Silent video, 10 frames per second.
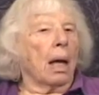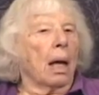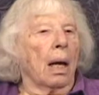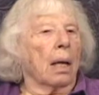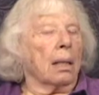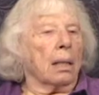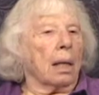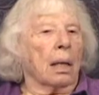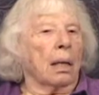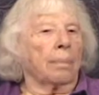And
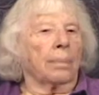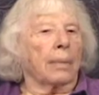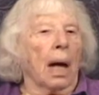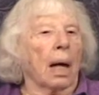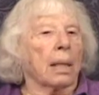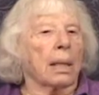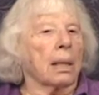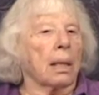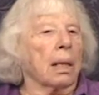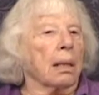um, I did
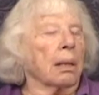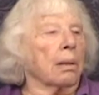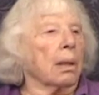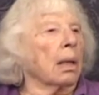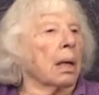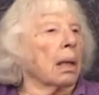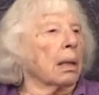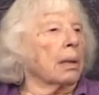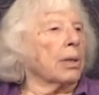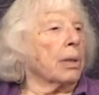not go to
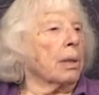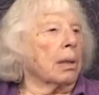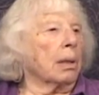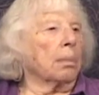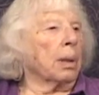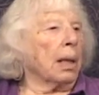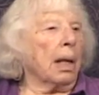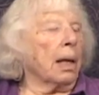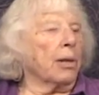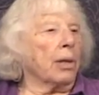college at the normal
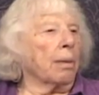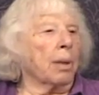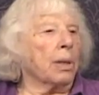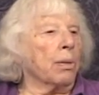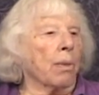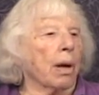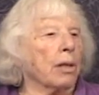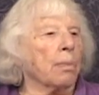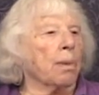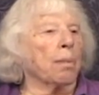age. I went to
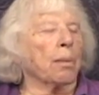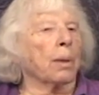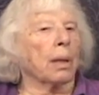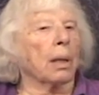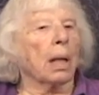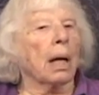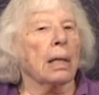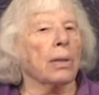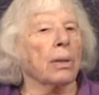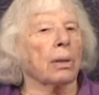Roxbury Memorial
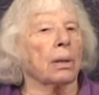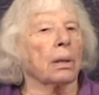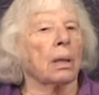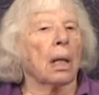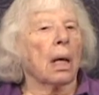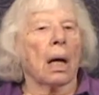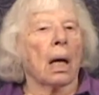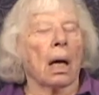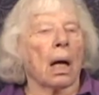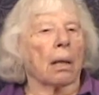High School,
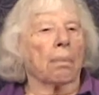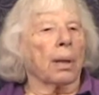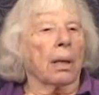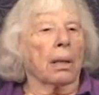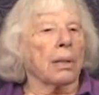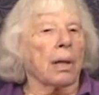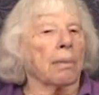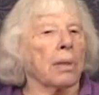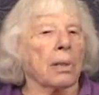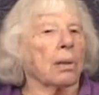and because I
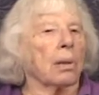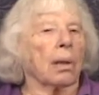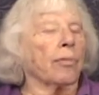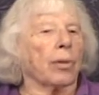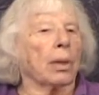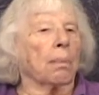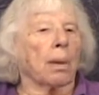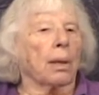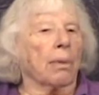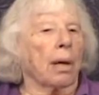was an orphan and
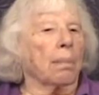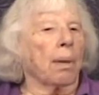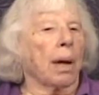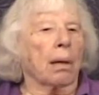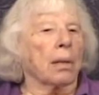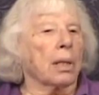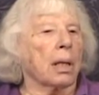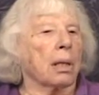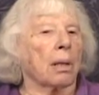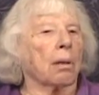my grandparents
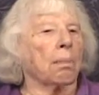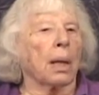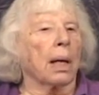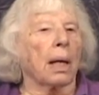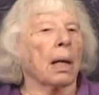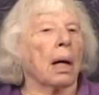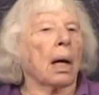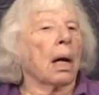had no money,